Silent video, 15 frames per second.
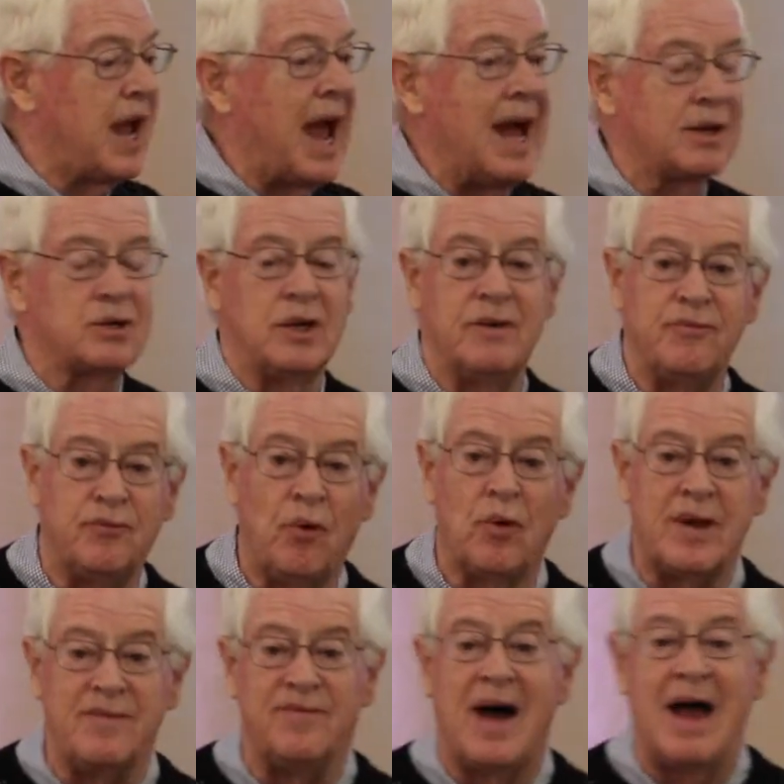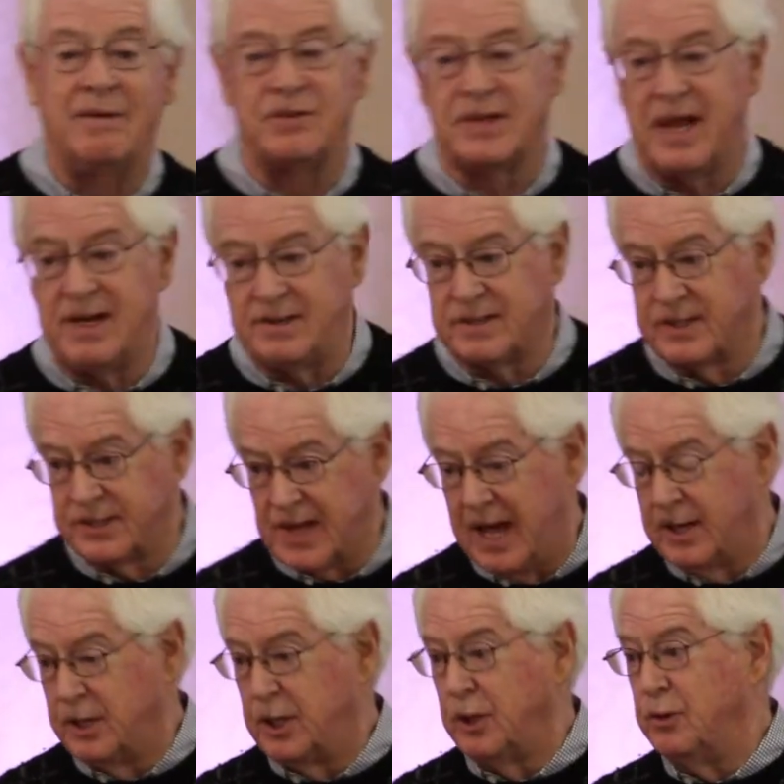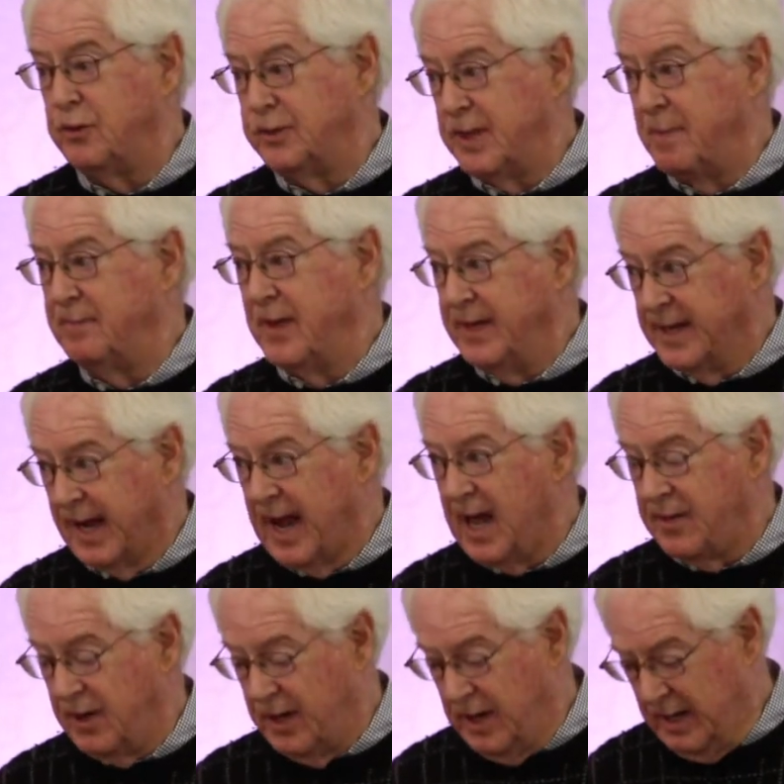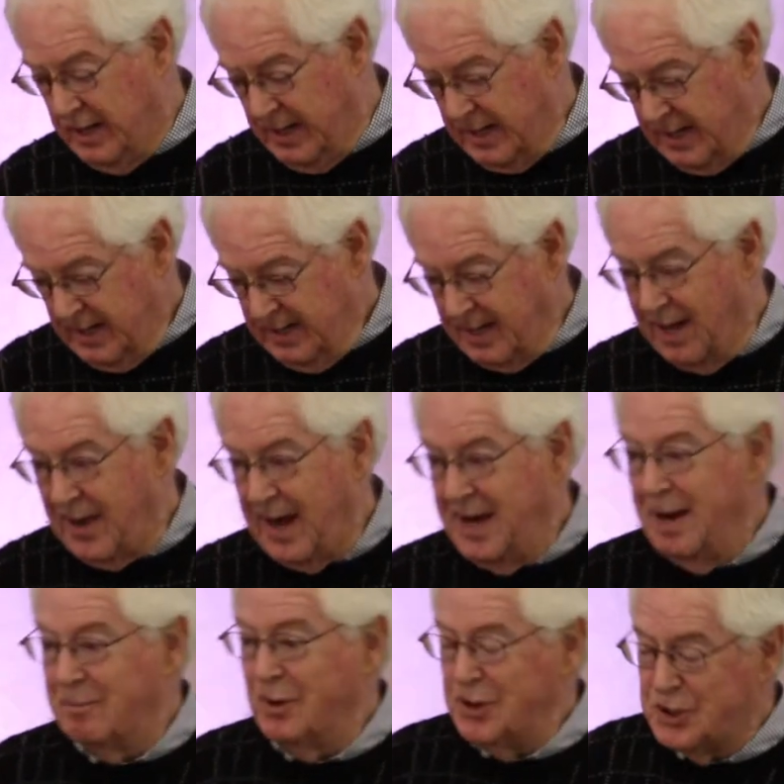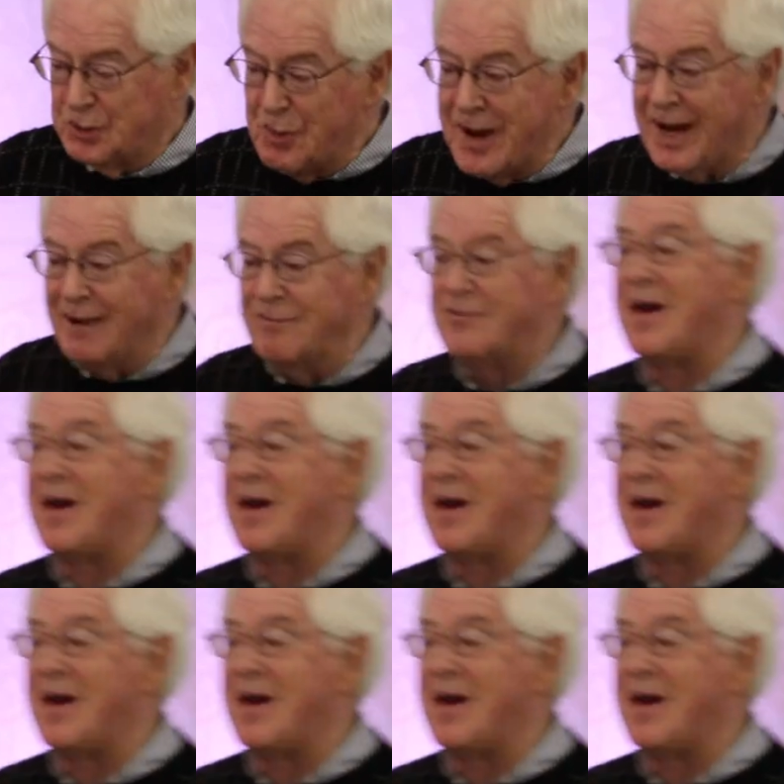actually 45 states decided to do something together. Now that number's shrinking